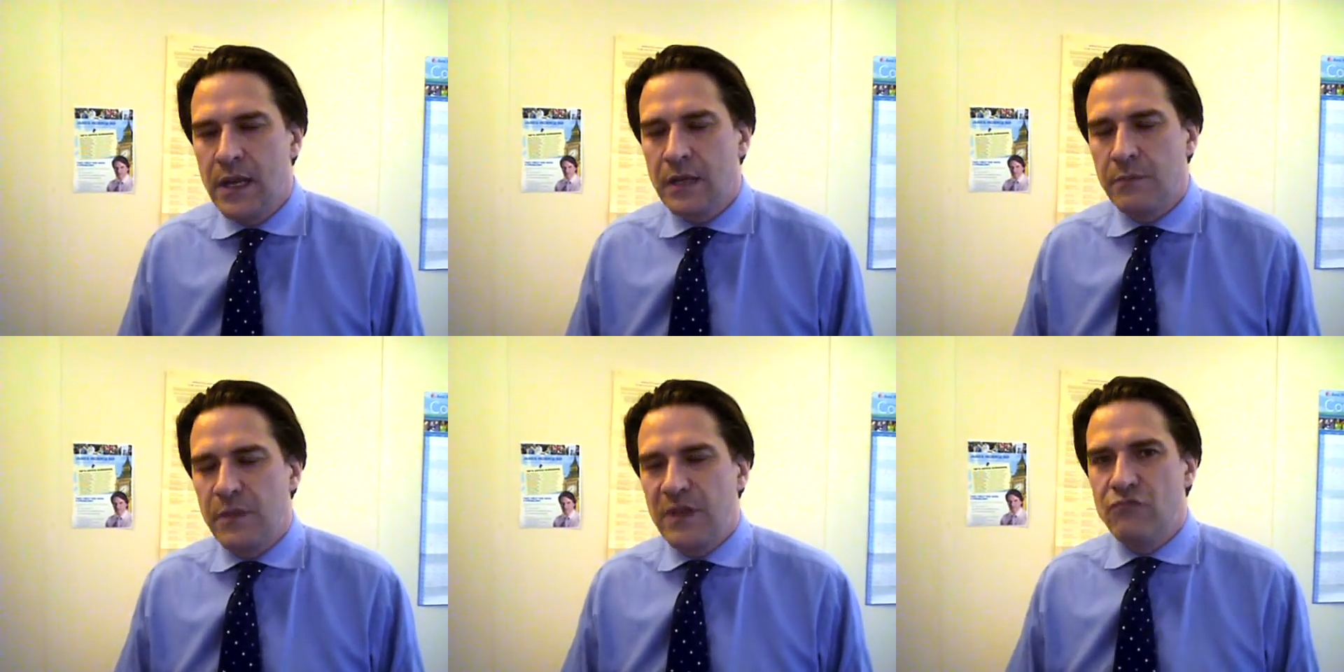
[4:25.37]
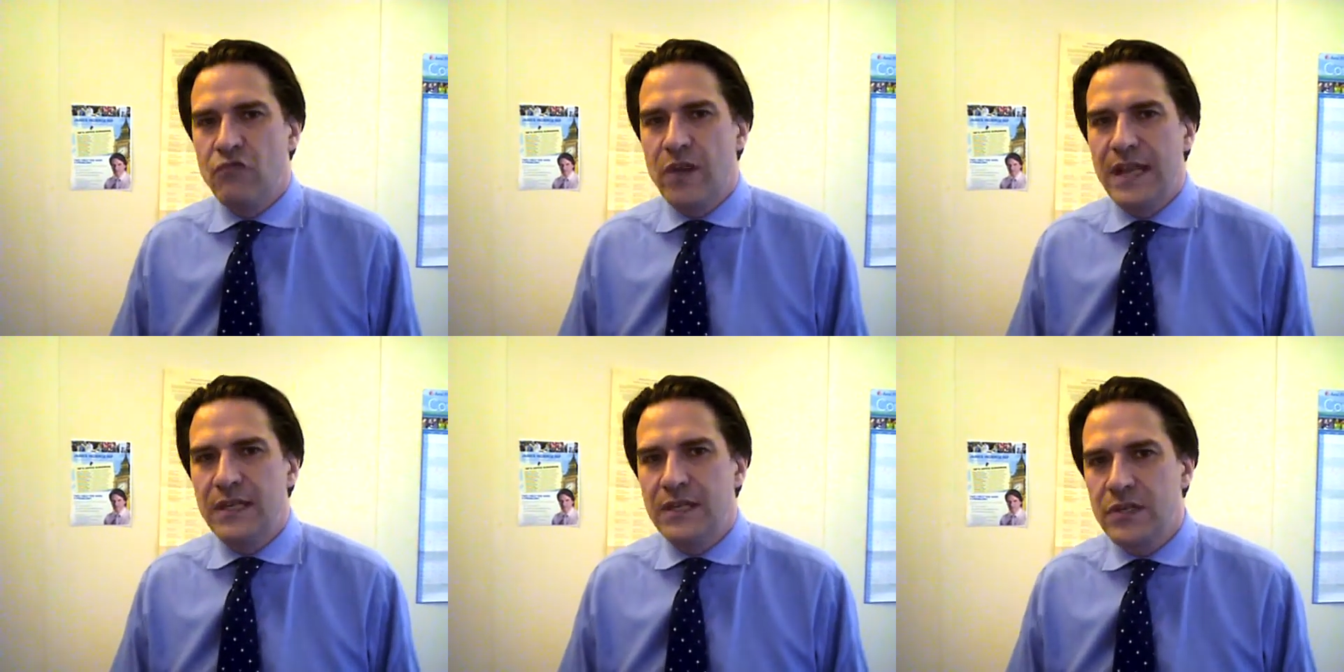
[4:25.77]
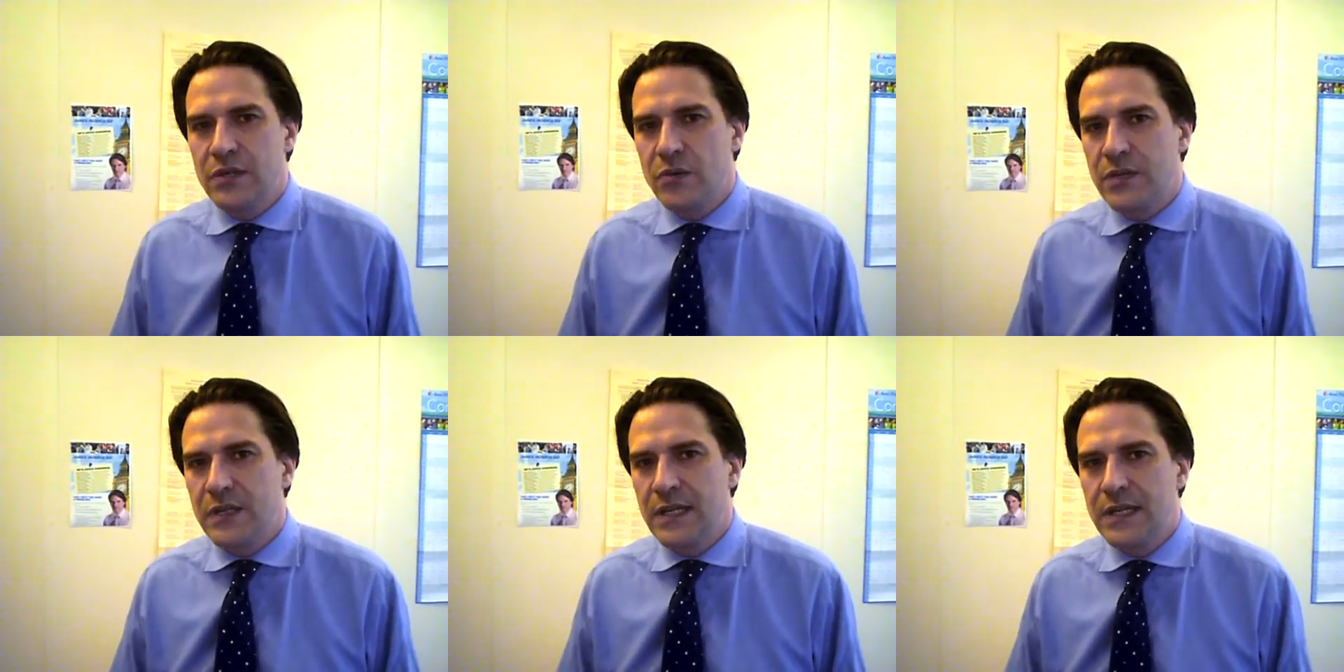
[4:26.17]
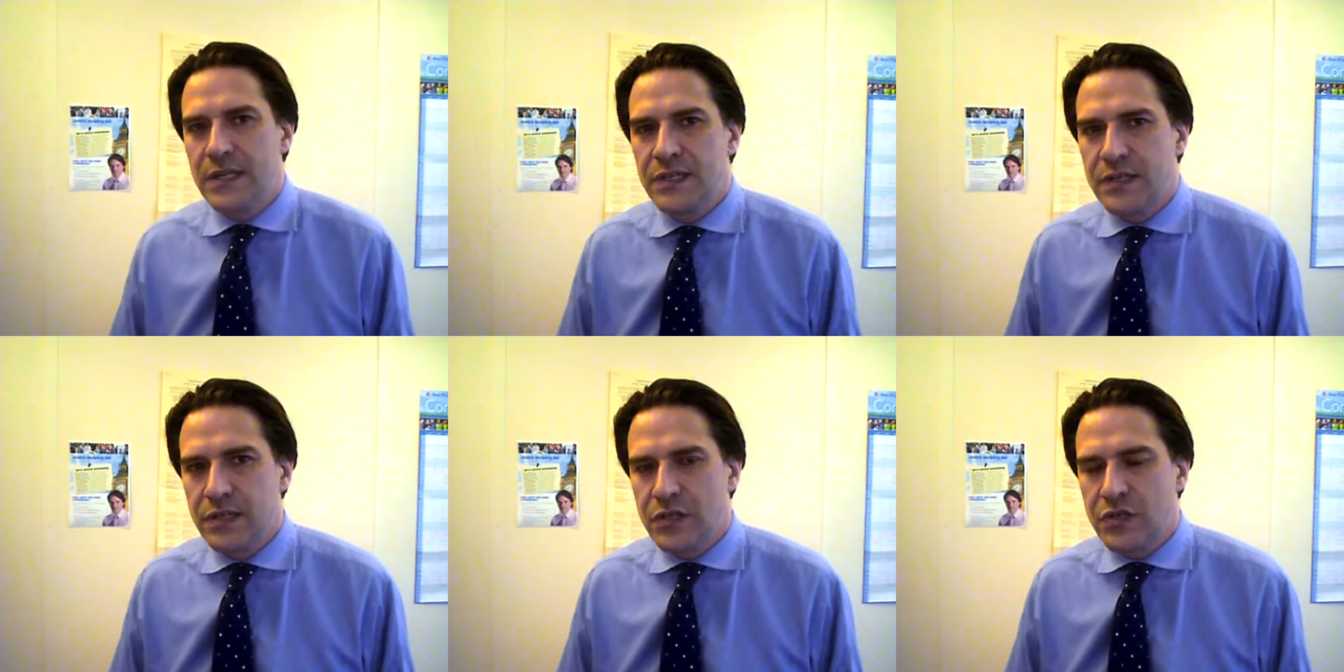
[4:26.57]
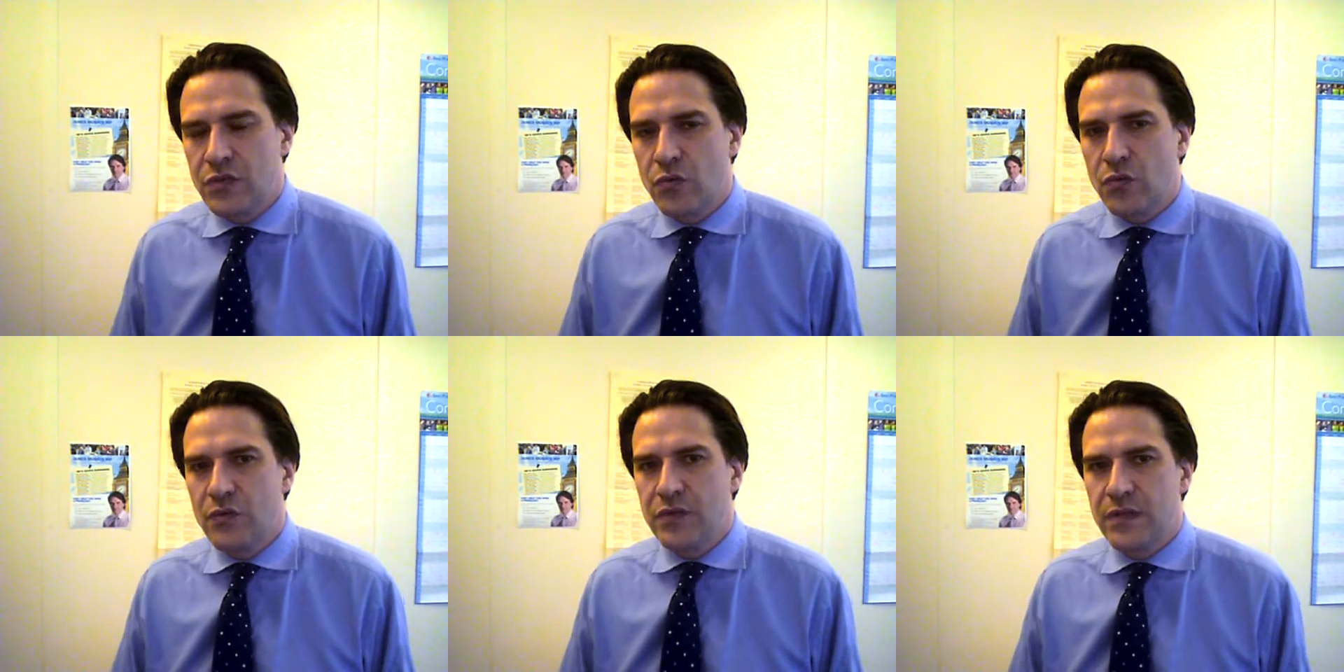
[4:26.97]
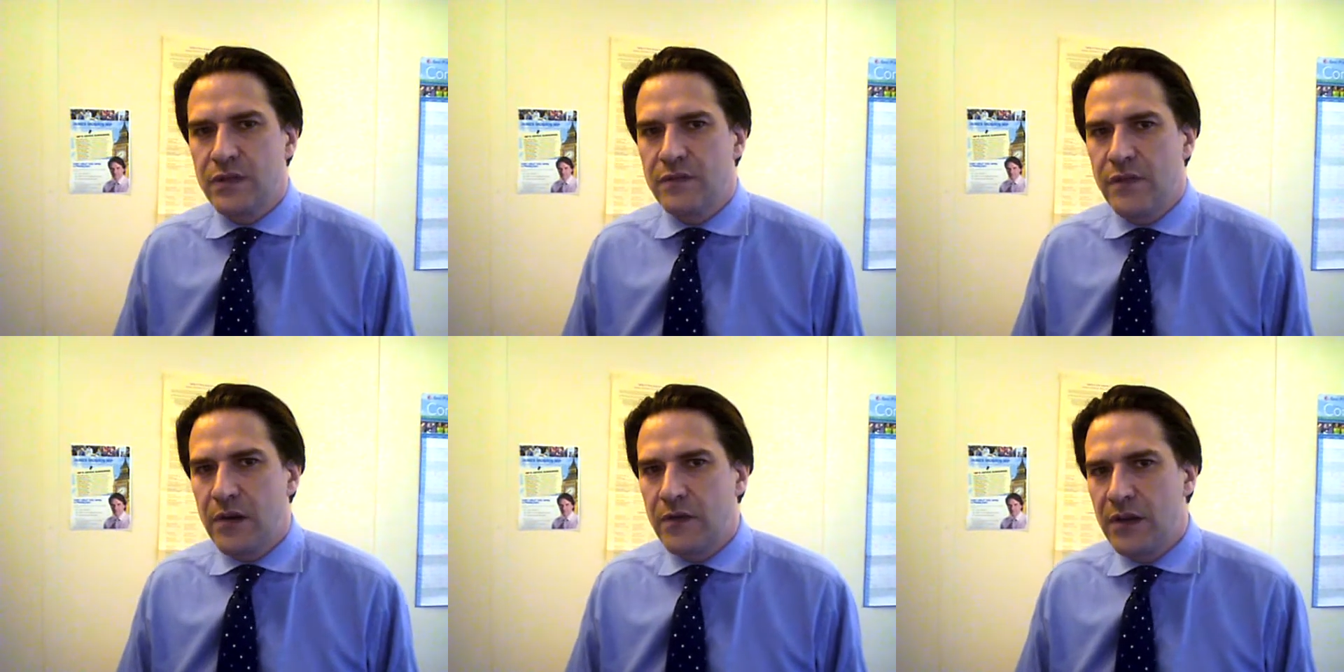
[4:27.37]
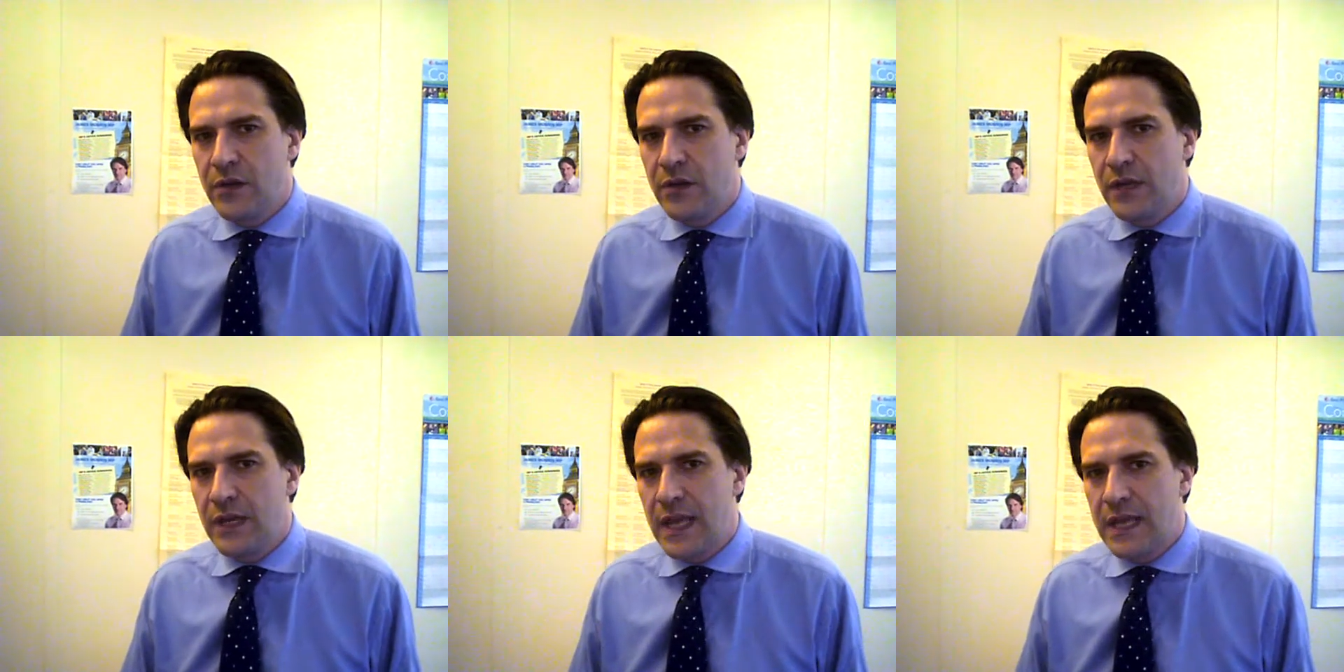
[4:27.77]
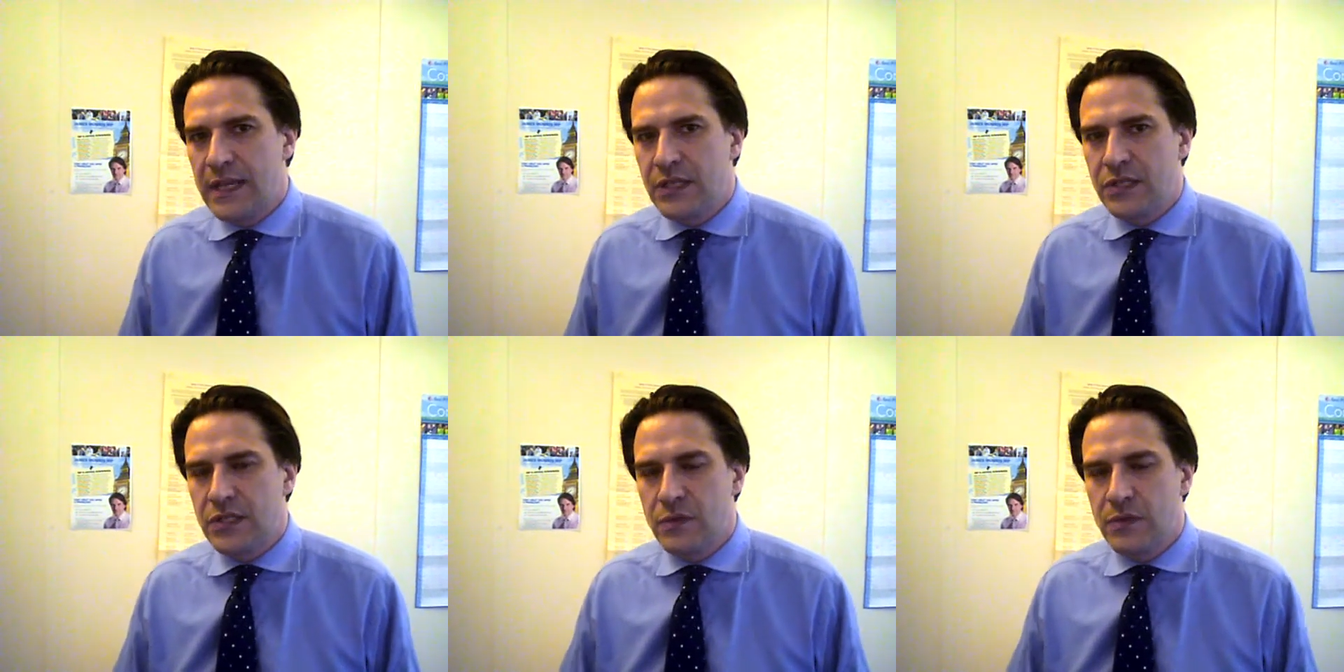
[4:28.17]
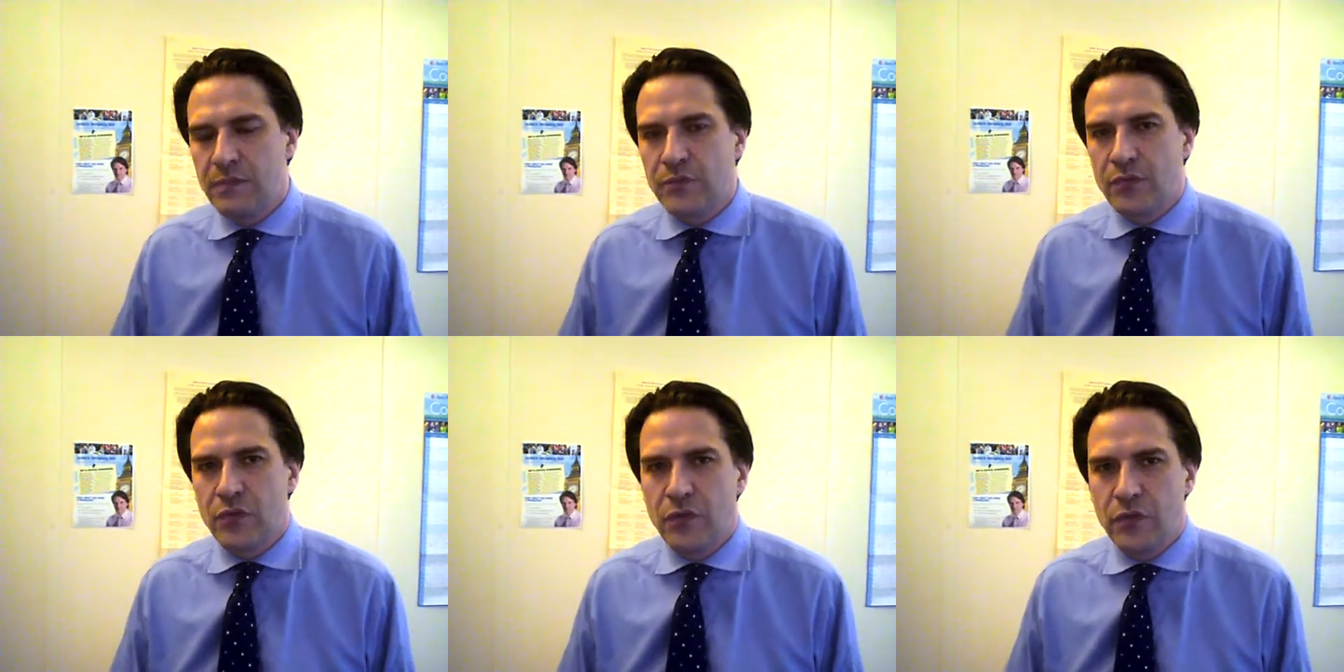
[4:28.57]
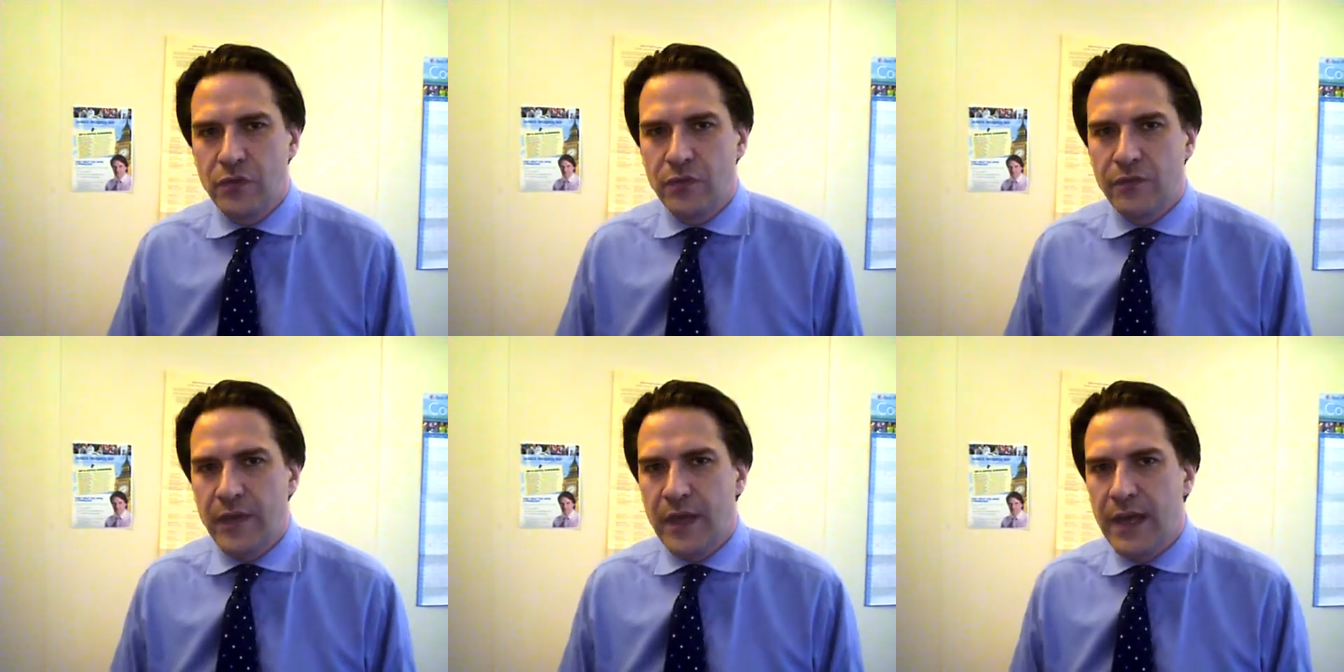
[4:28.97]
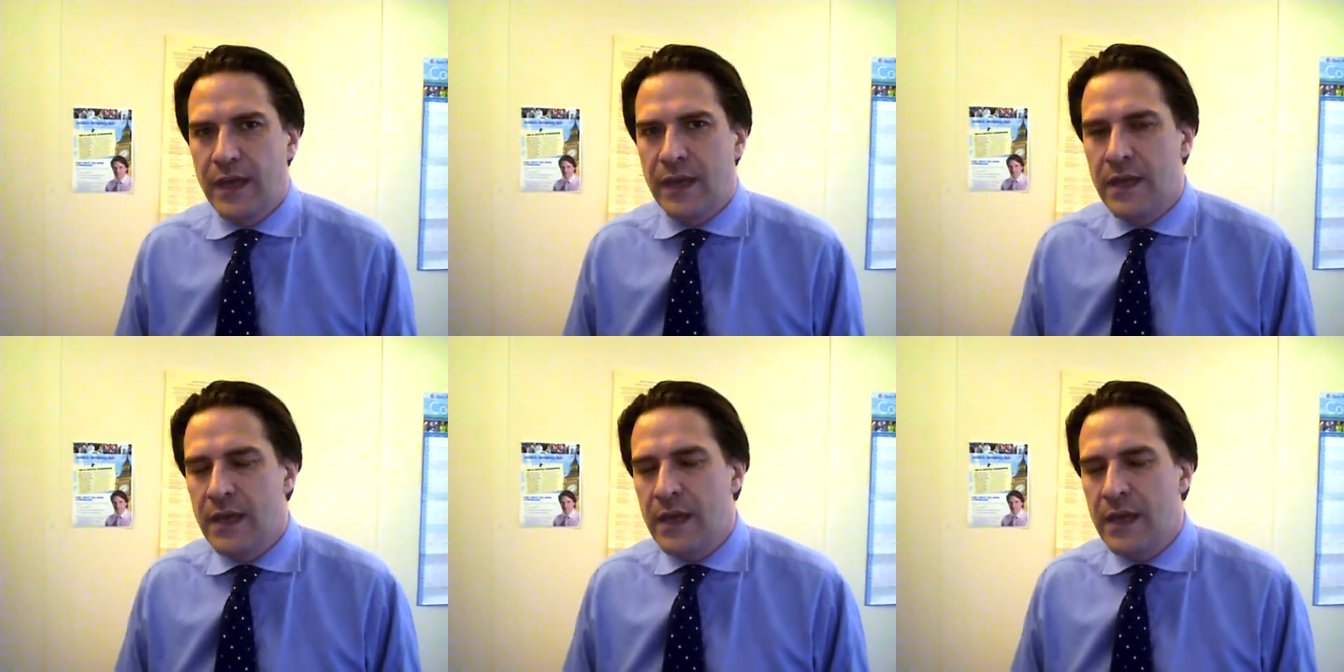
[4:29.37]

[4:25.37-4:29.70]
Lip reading: be read to, and to listen to stories at a very early age to improve their